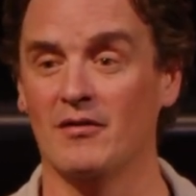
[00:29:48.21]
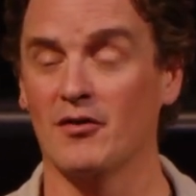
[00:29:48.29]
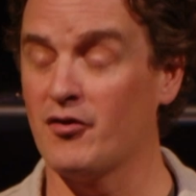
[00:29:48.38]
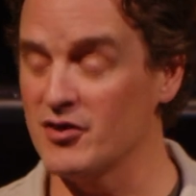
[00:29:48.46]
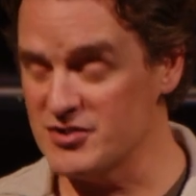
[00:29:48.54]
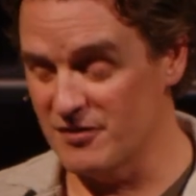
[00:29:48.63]
The
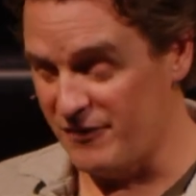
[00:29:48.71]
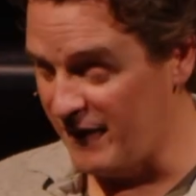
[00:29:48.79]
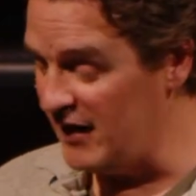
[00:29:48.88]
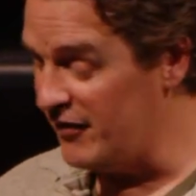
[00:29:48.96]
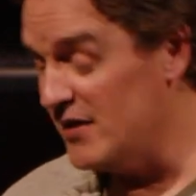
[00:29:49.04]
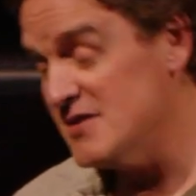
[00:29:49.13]
Christian
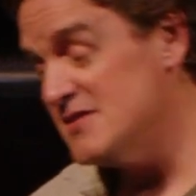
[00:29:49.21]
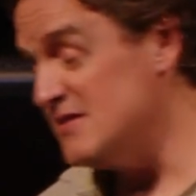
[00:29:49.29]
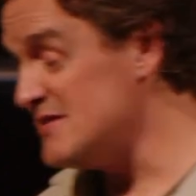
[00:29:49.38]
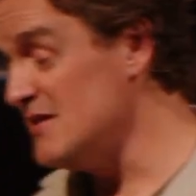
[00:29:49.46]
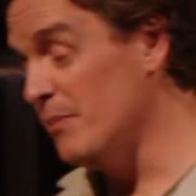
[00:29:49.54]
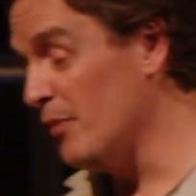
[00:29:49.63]
faith
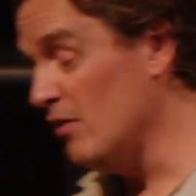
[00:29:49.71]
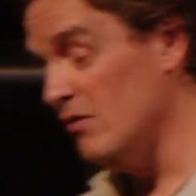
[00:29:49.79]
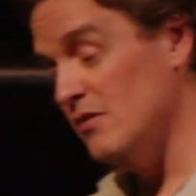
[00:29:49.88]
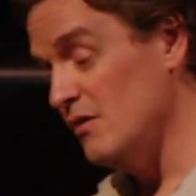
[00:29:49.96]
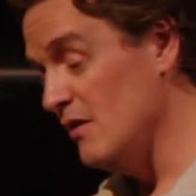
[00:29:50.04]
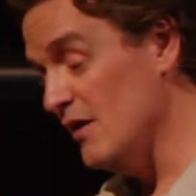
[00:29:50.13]
isn't simple.
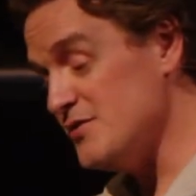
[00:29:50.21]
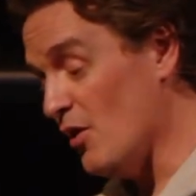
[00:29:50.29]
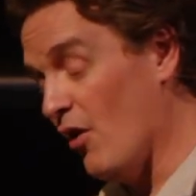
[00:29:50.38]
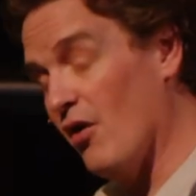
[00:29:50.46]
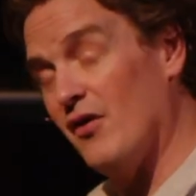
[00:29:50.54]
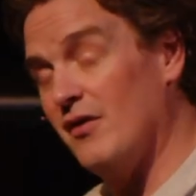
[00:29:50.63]
It's
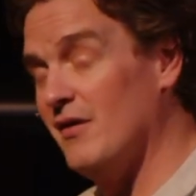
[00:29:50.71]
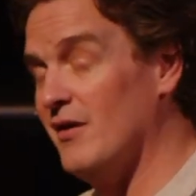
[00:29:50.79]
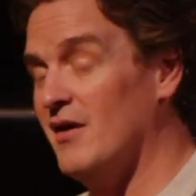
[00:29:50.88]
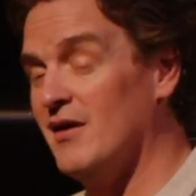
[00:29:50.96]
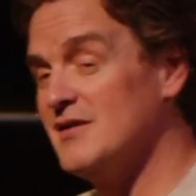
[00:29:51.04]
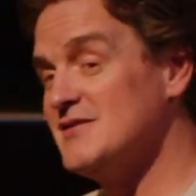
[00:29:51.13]
hard
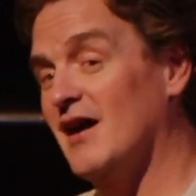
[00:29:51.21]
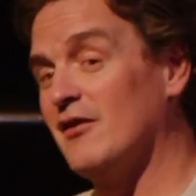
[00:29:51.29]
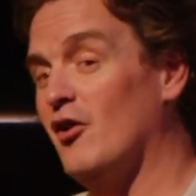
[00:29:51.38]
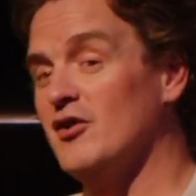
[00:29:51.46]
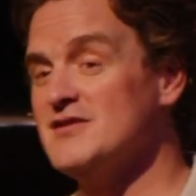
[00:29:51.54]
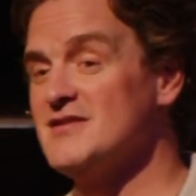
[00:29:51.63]
because God
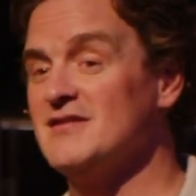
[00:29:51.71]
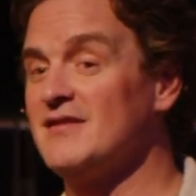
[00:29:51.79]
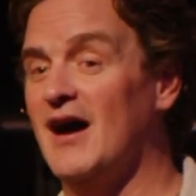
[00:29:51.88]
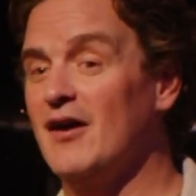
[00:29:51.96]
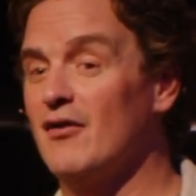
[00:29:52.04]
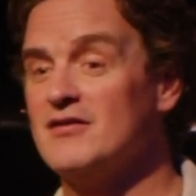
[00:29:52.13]
calls us to
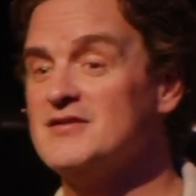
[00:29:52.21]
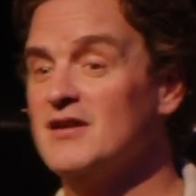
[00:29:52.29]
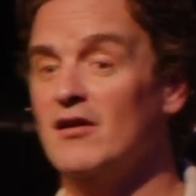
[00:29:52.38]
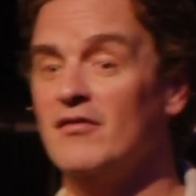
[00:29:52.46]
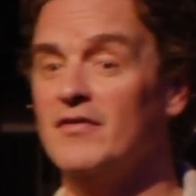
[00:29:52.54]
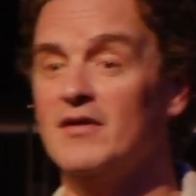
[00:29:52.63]
die to
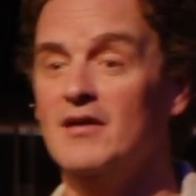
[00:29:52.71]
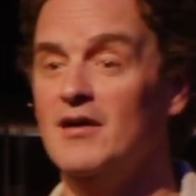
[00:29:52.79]
ourselves.